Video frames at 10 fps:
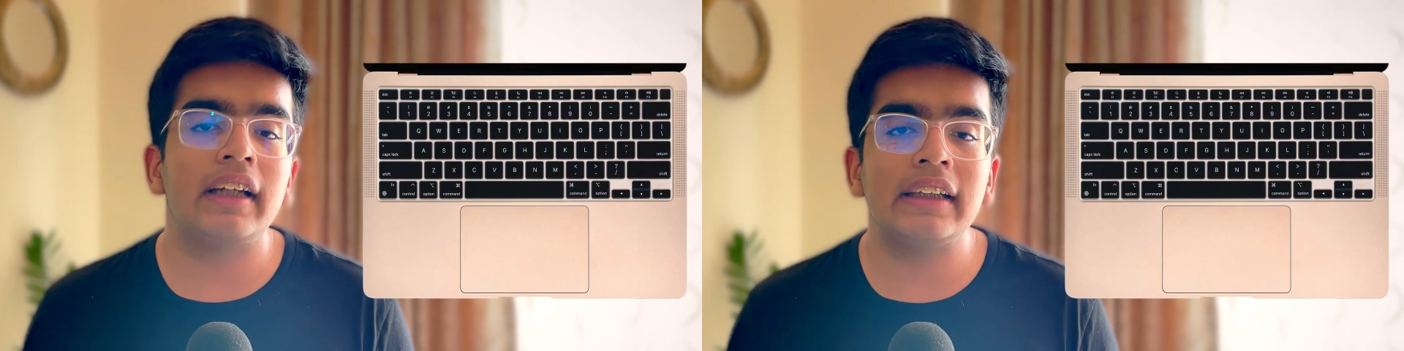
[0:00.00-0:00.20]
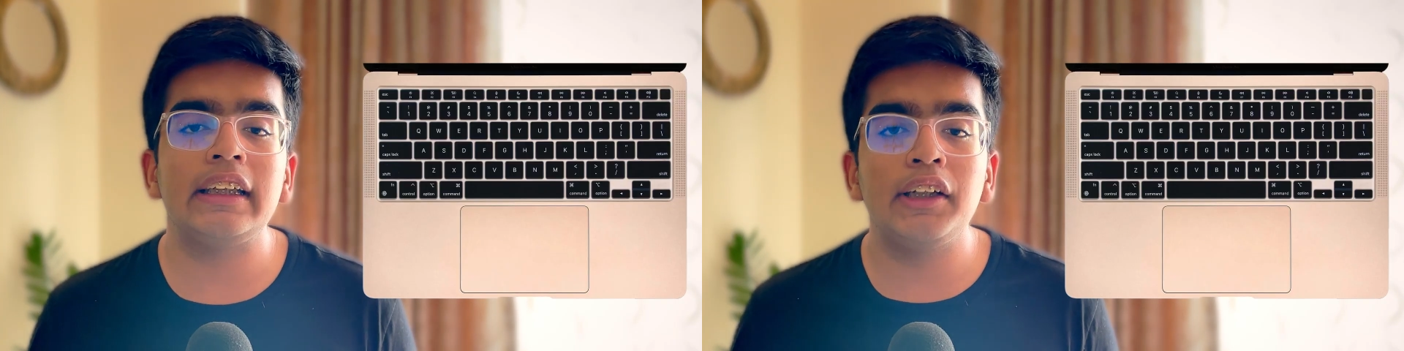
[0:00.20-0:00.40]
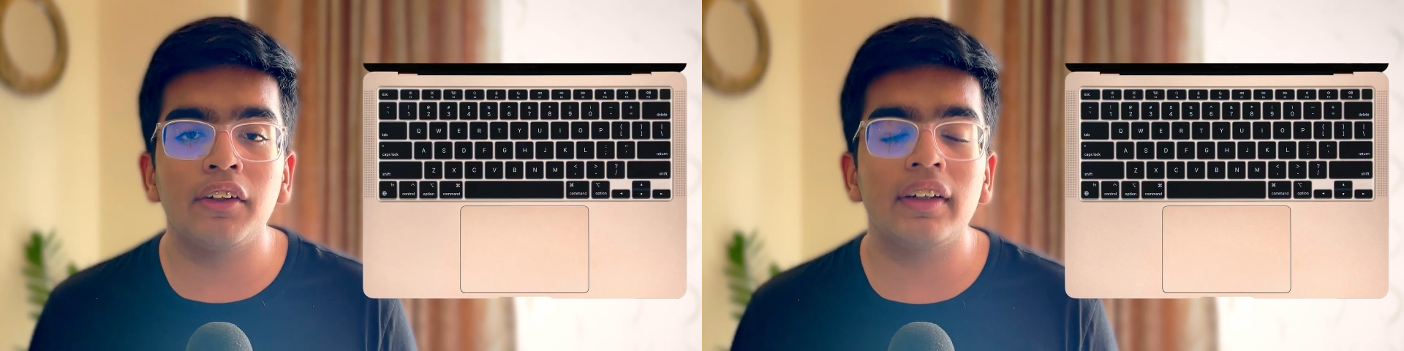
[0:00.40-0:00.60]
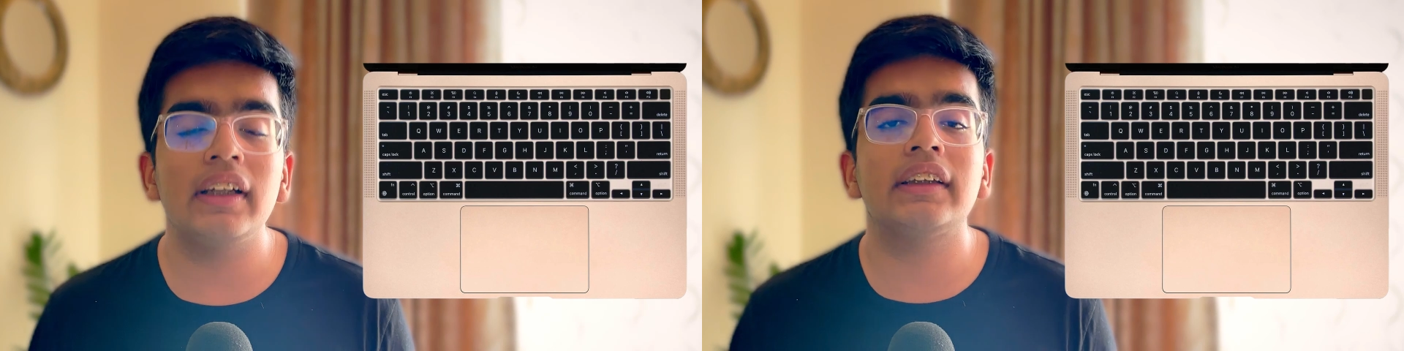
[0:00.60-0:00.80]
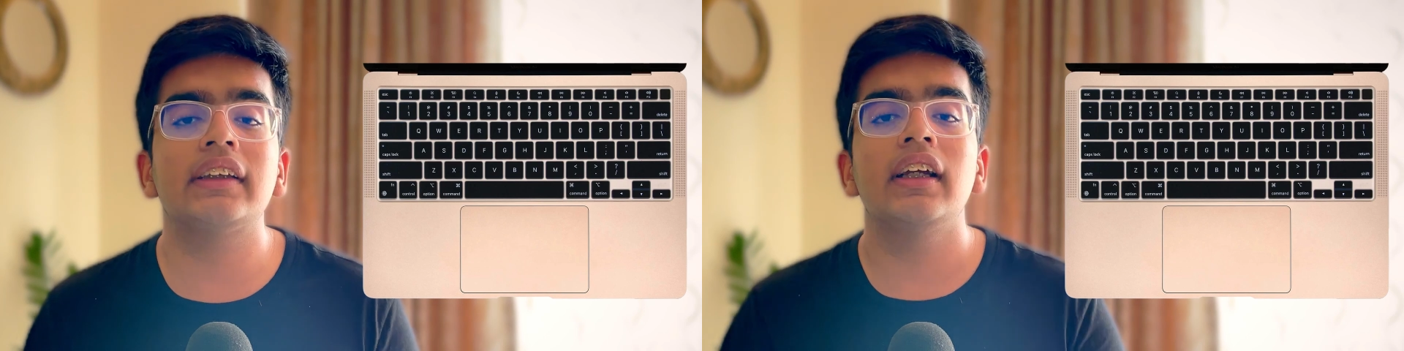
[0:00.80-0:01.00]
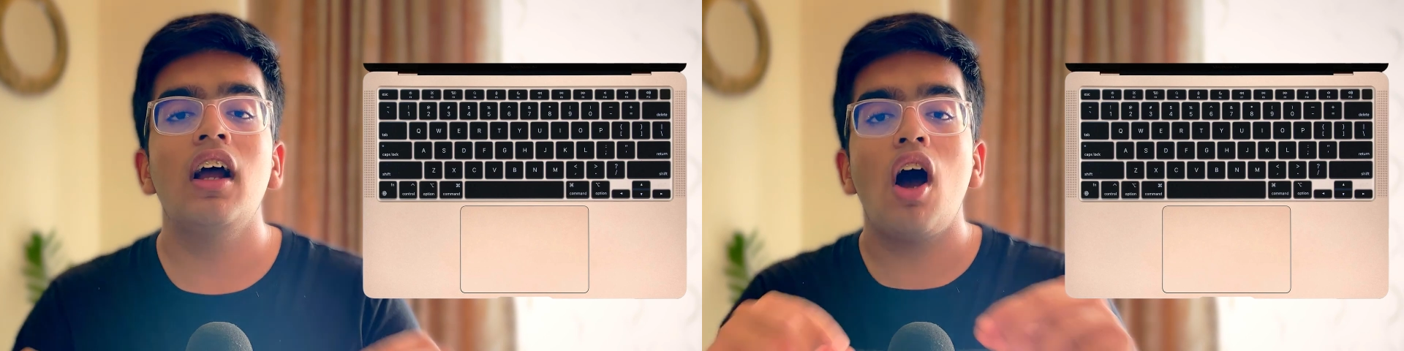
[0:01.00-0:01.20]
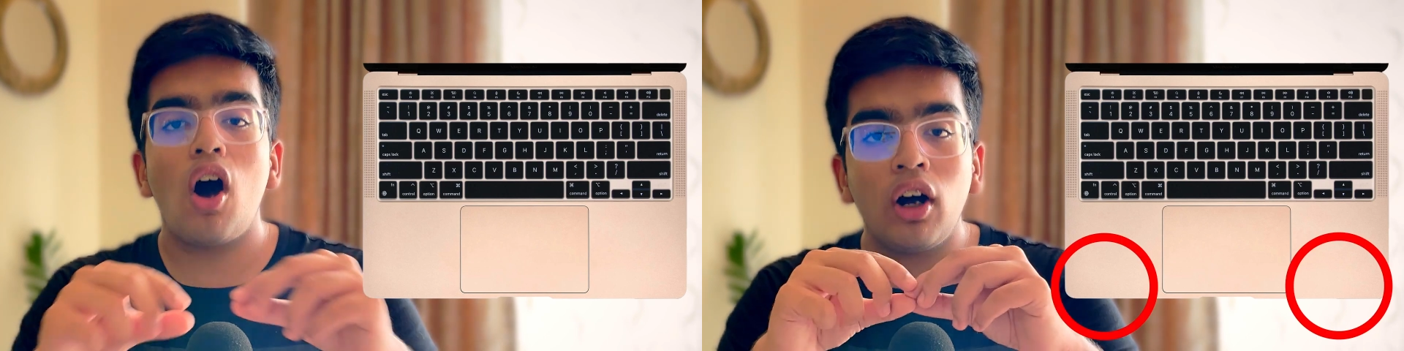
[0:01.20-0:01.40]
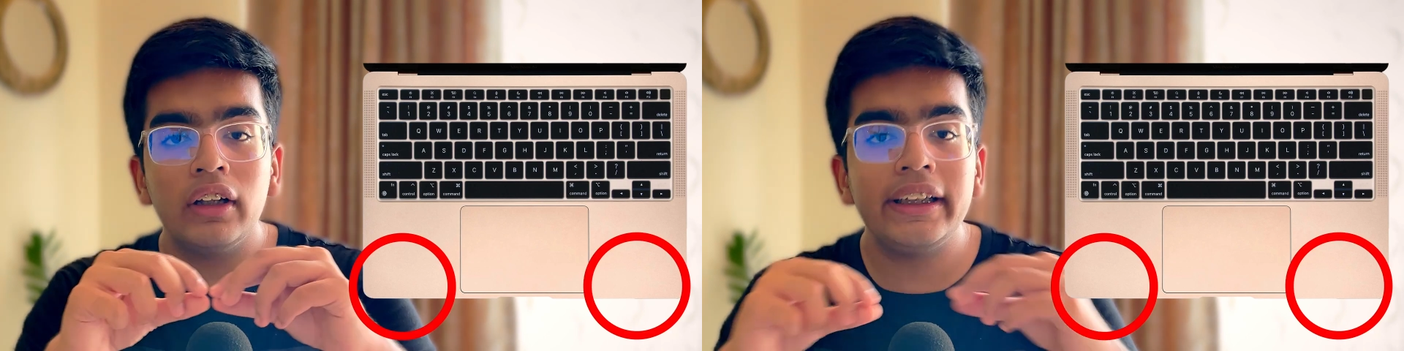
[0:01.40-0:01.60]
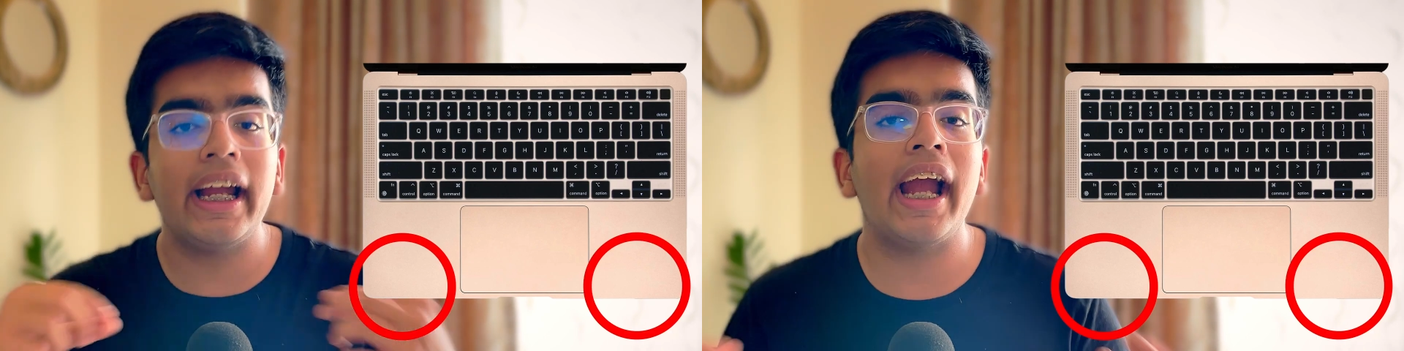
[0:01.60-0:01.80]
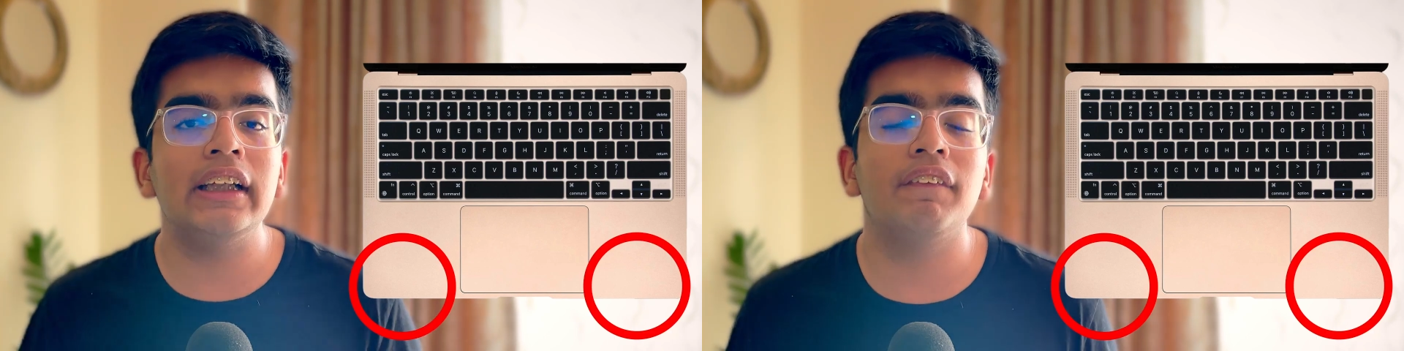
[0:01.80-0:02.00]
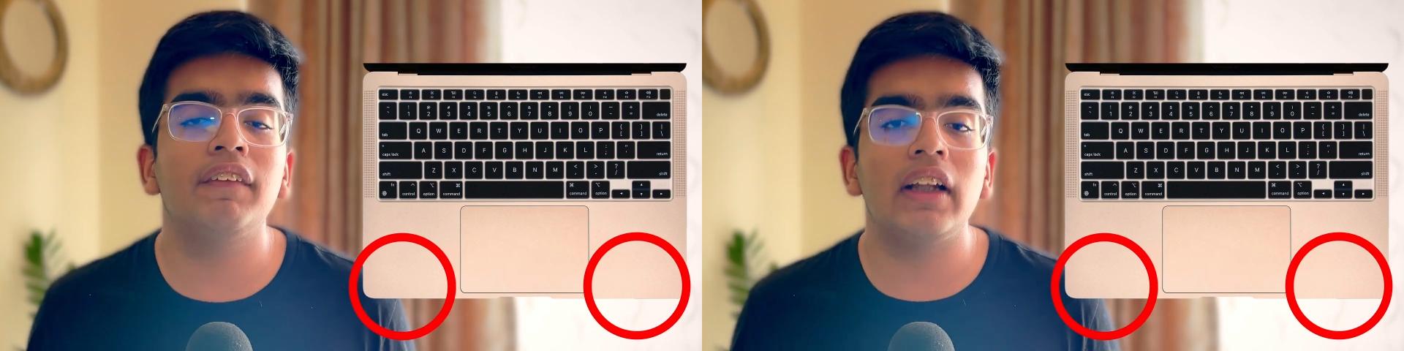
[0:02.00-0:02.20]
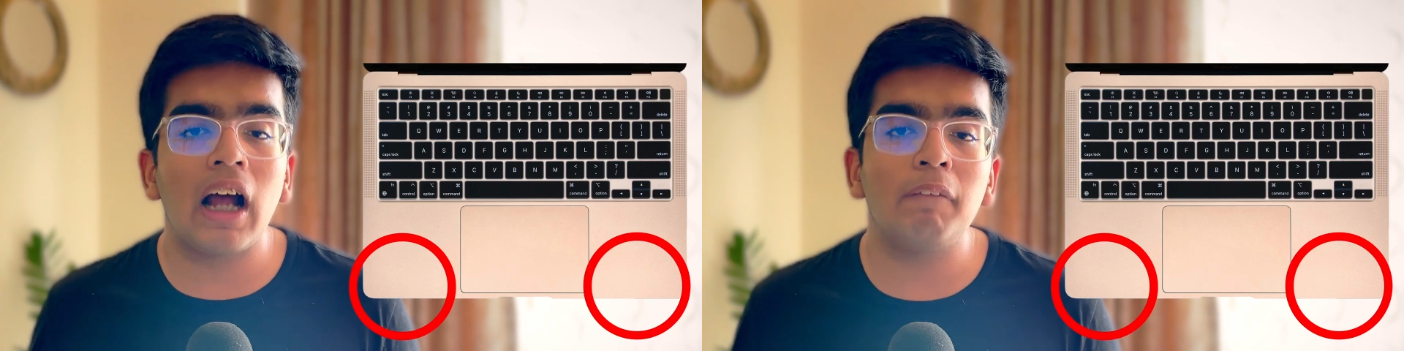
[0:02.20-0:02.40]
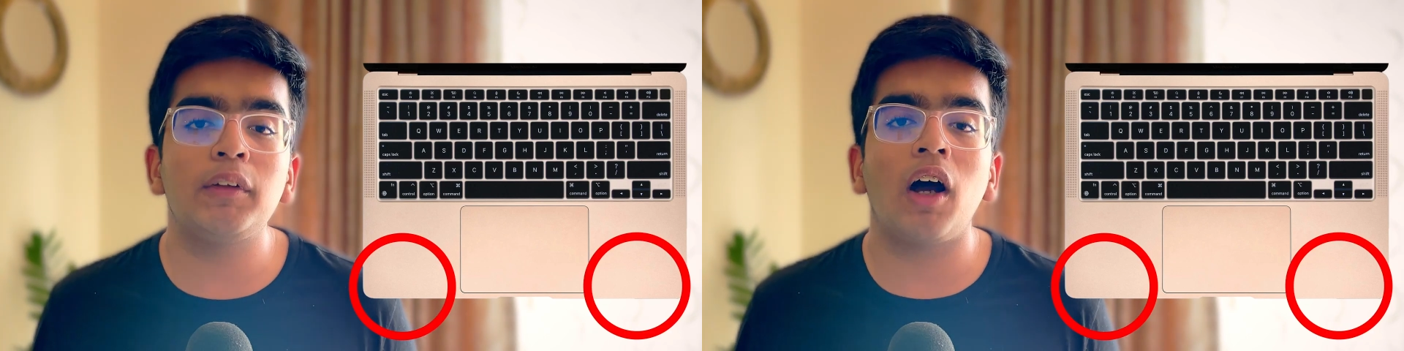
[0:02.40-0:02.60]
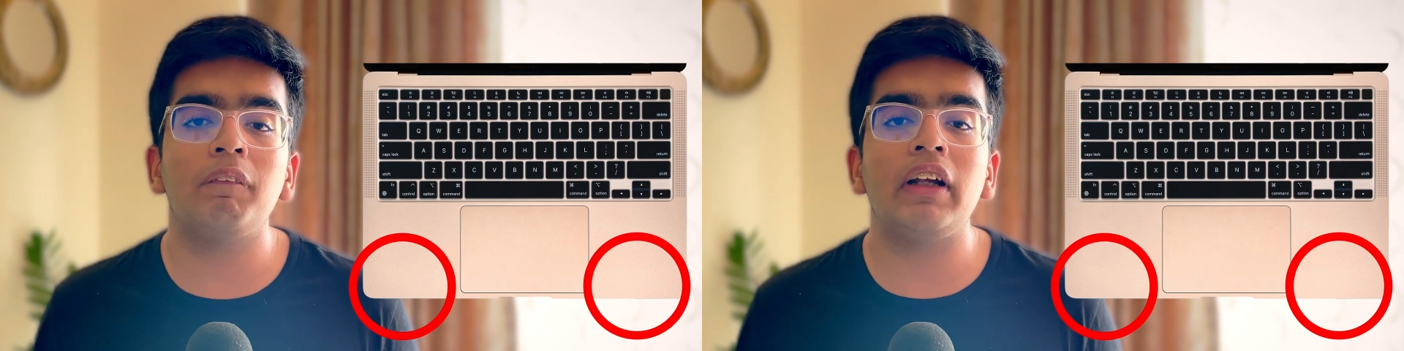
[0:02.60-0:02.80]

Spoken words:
resting your wrists on the edge of the laptop,